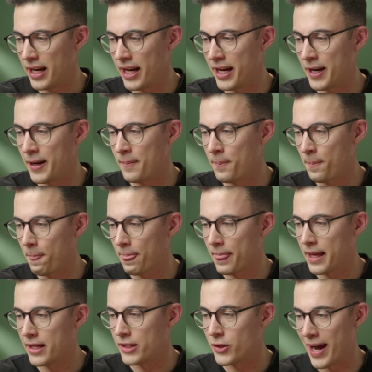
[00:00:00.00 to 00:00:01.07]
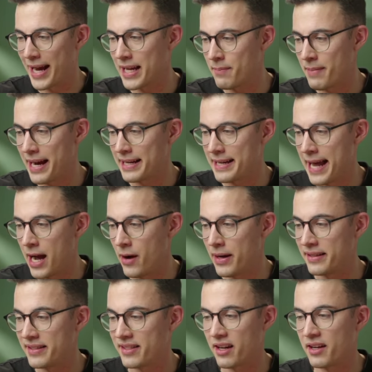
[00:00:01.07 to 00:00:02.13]
Um, so I can buy it now
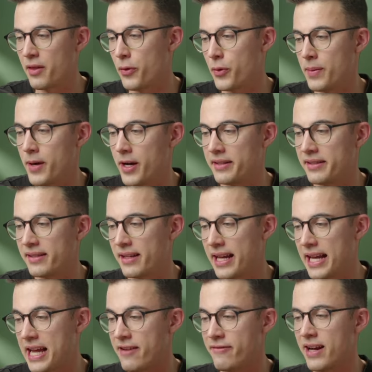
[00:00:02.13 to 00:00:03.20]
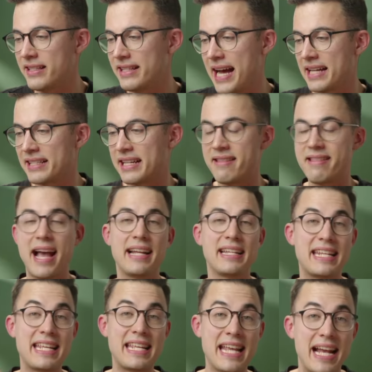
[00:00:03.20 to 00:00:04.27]
and start in three months. Eva is asking that.